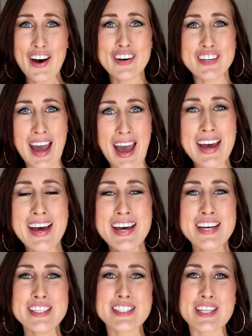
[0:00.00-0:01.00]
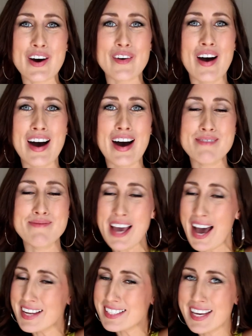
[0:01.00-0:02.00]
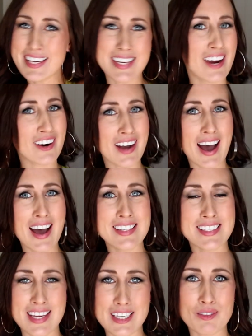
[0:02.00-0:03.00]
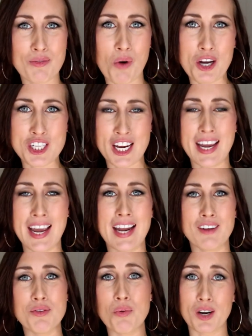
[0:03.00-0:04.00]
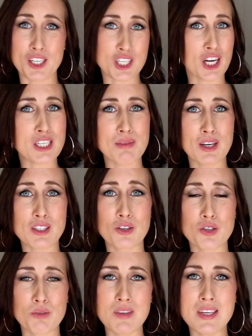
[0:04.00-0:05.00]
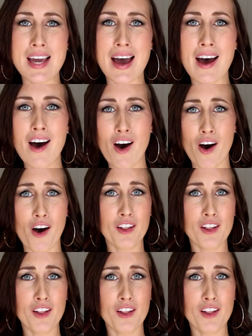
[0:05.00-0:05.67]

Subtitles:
Okay, so yeah, take care guys, thanks for watching, and if you want to talk to me on social media,